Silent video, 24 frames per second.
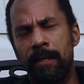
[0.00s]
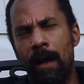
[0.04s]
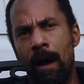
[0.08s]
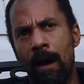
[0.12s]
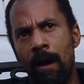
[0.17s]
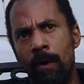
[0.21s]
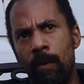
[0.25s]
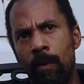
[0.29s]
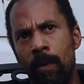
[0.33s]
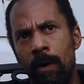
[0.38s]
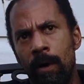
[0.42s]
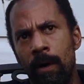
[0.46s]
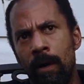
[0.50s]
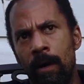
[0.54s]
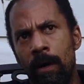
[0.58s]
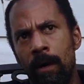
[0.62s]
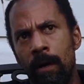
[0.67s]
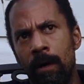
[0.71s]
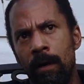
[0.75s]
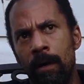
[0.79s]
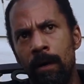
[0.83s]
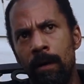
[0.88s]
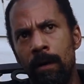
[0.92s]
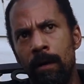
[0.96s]

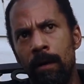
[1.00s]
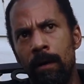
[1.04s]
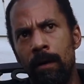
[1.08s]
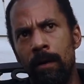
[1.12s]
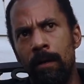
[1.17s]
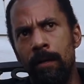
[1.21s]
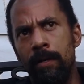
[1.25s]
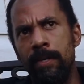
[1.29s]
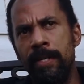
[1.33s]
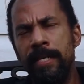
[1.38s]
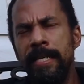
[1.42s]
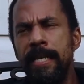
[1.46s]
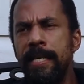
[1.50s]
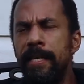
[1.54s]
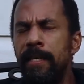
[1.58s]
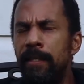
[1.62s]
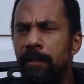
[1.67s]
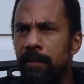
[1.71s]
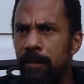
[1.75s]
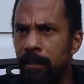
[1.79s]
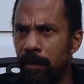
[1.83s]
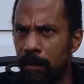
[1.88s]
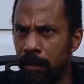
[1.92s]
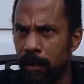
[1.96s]
our
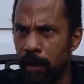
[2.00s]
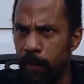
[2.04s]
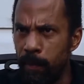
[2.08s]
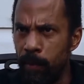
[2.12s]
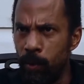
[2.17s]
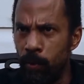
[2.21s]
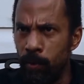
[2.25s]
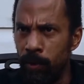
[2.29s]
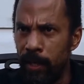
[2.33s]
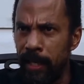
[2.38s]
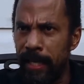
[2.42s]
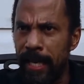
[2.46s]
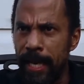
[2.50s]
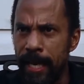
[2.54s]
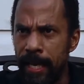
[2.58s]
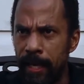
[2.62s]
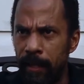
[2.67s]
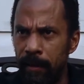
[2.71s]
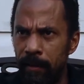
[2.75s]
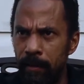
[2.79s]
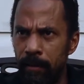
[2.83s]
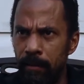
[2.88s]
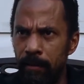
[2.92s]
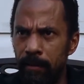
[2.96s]
need to
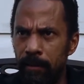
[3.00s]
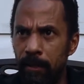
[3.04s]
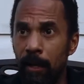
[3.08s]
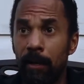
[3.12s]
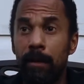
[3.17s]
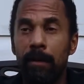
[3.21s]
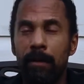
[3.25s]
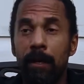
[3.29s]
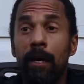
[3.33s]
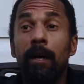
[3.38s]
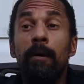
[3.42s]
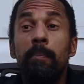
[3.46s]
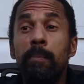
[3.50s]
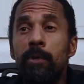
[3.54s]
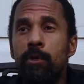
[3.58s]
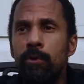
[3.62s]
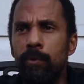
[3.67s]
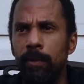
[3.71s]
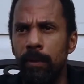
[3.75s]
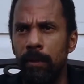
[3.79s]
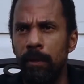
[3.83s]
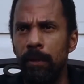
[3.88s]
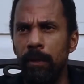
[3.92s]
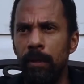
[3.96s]
communicate, to
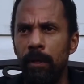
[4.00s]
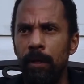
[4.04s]
commune.